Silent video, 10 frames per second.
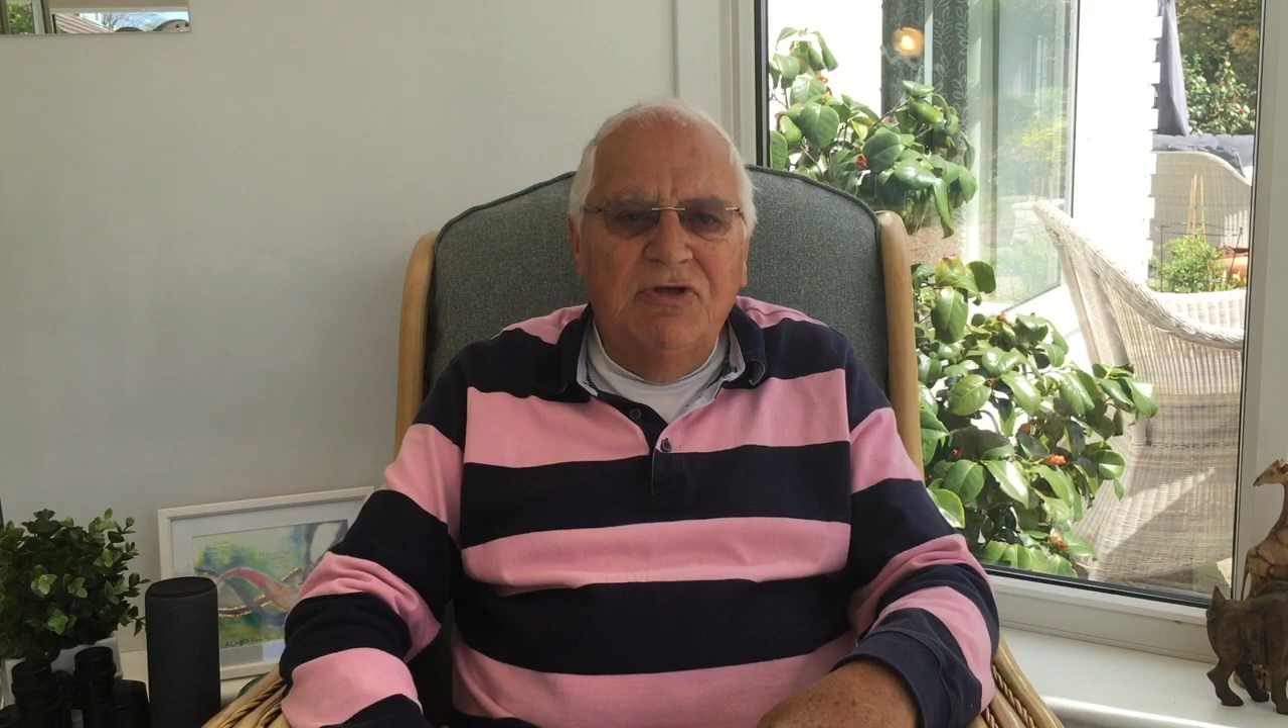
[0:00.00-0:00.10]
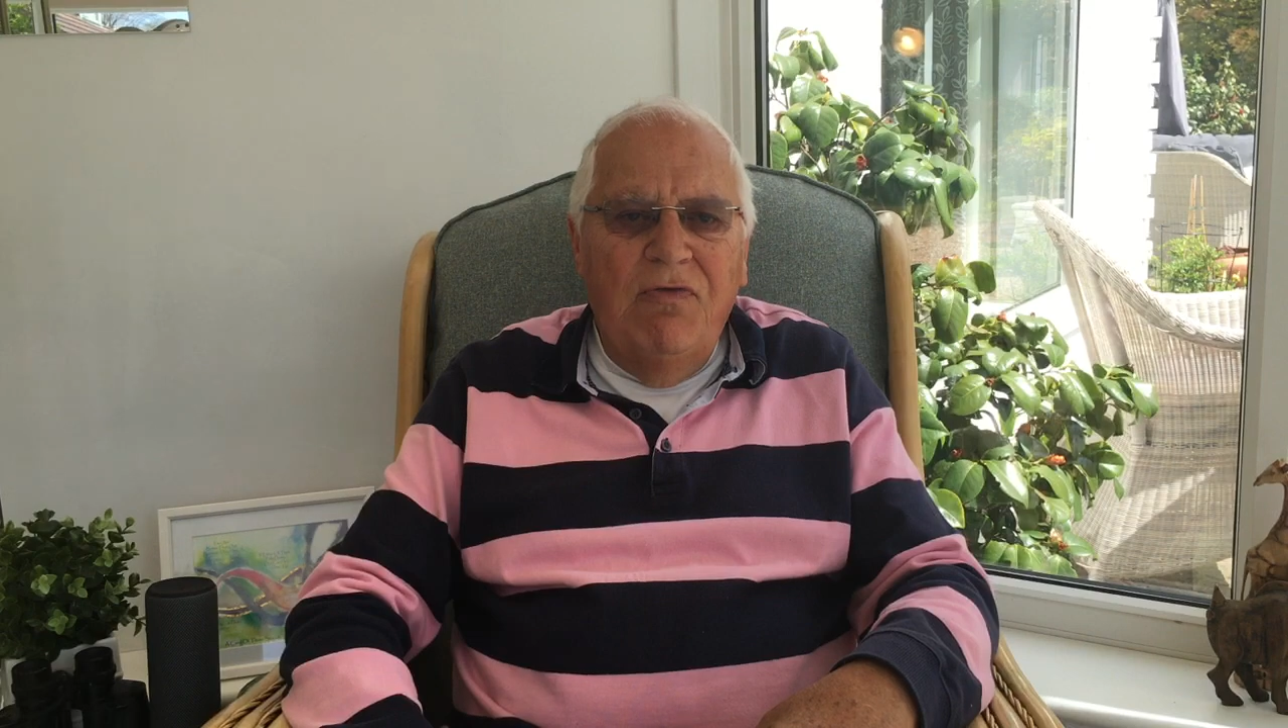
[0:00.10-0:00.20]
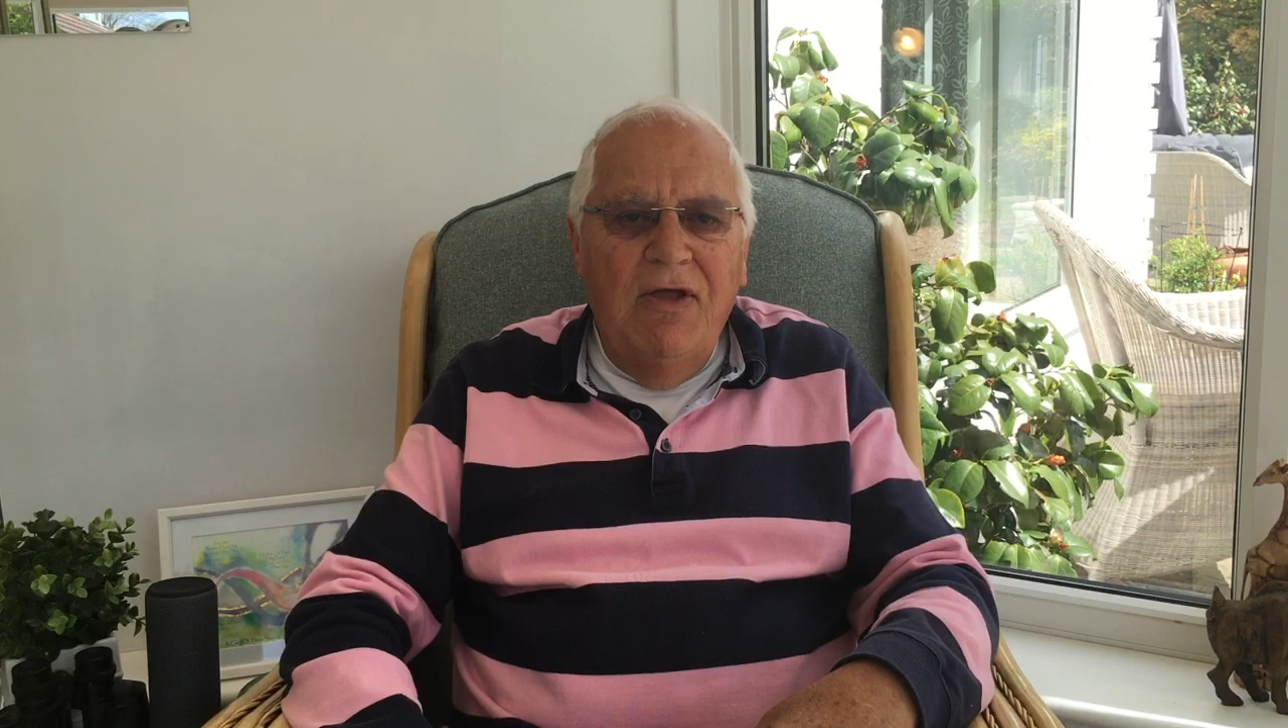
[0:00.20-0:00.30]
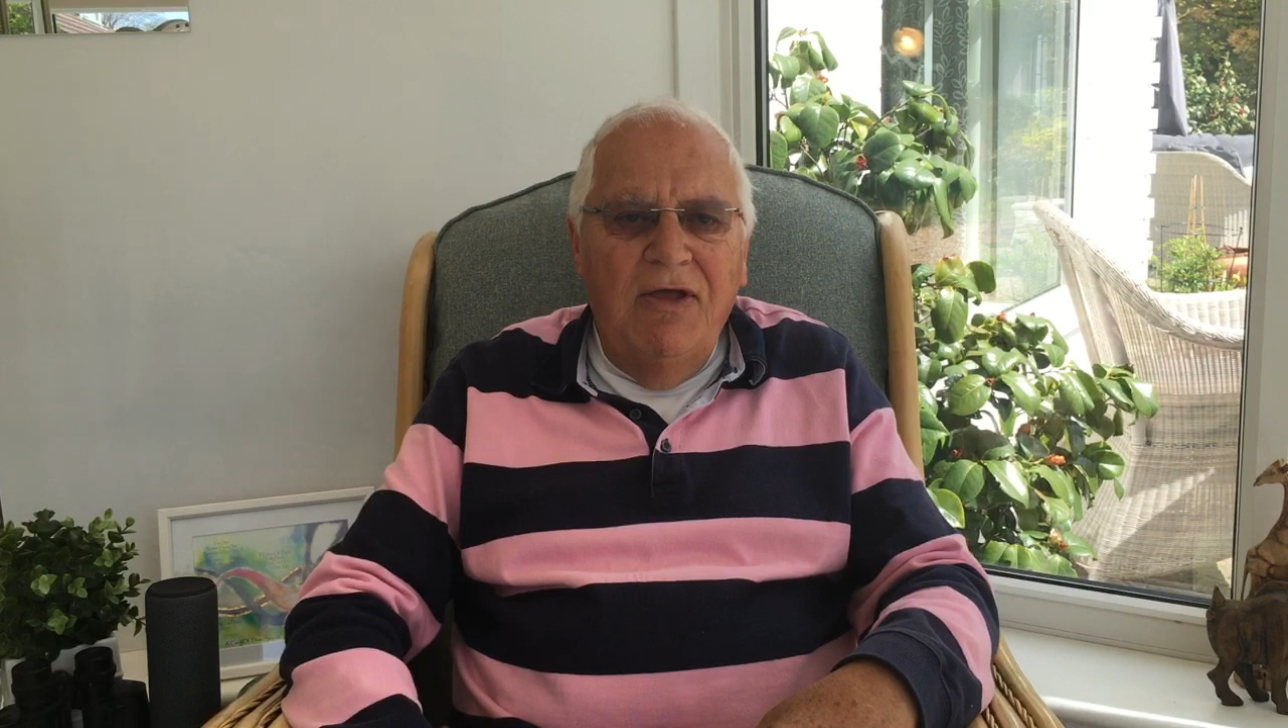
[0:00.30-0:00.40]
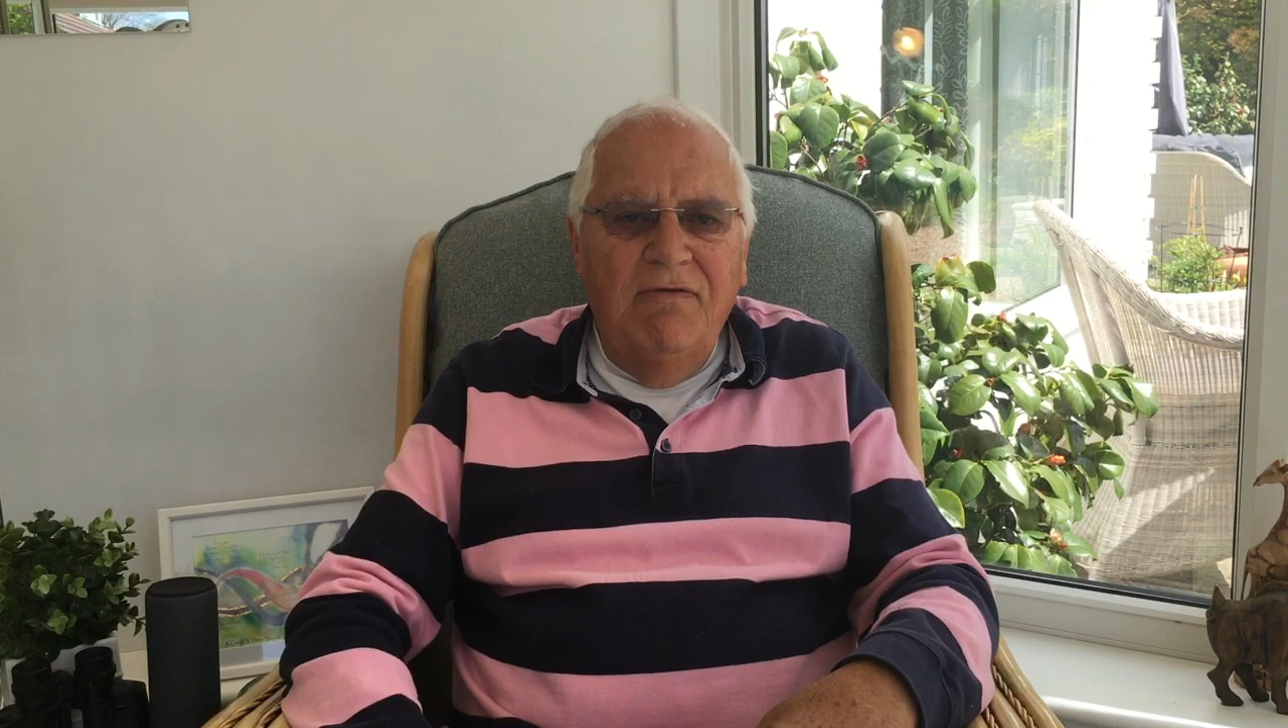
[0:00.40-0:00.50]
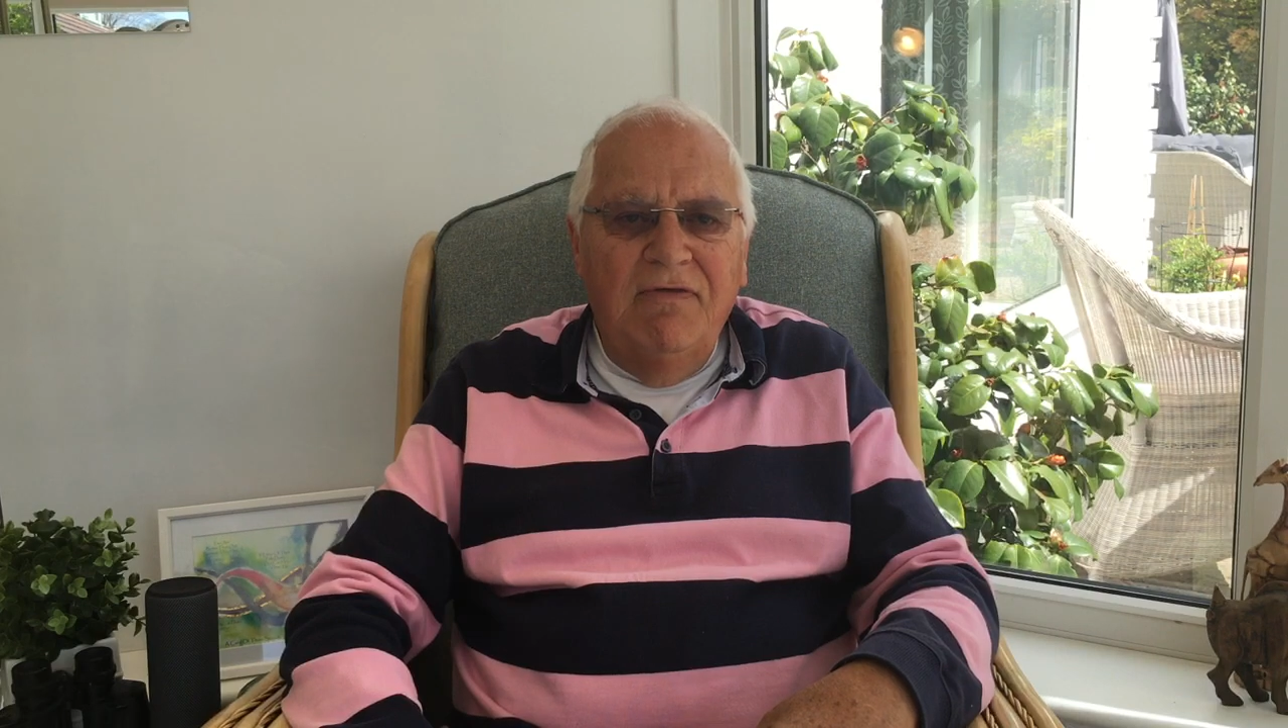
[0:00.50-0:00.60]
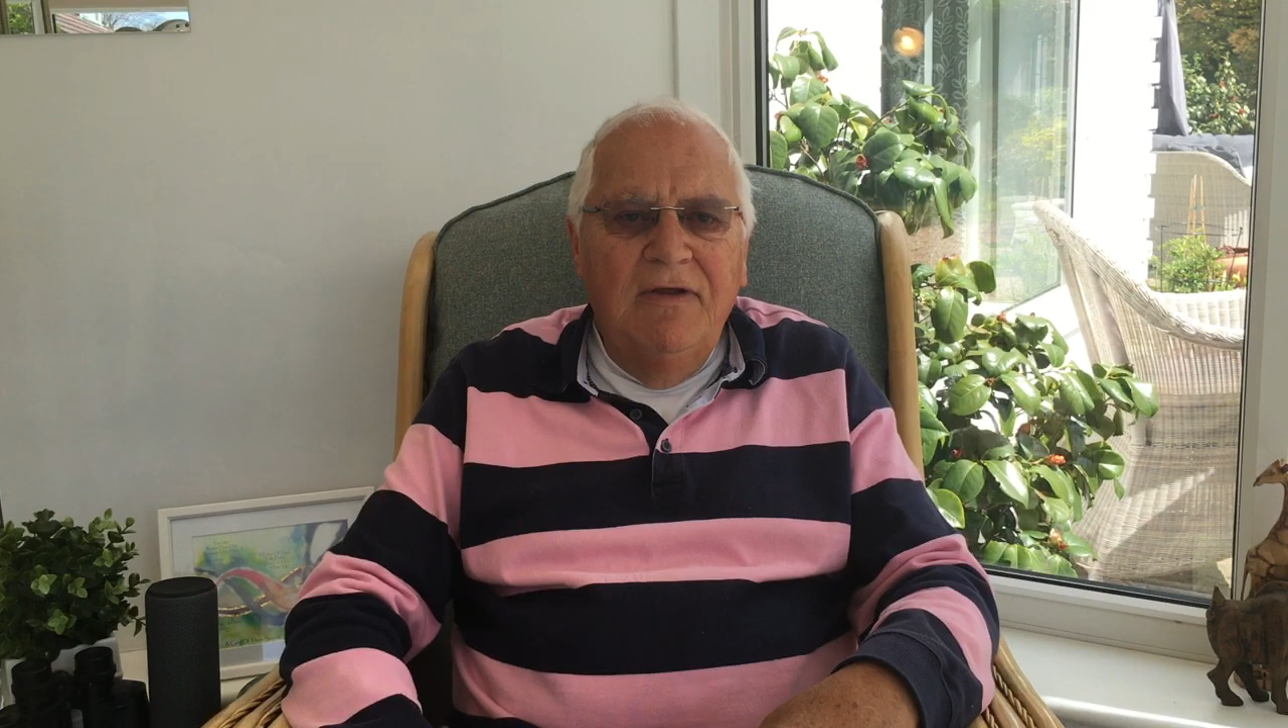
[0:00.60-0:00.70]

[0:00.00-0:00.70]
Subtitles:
arrived.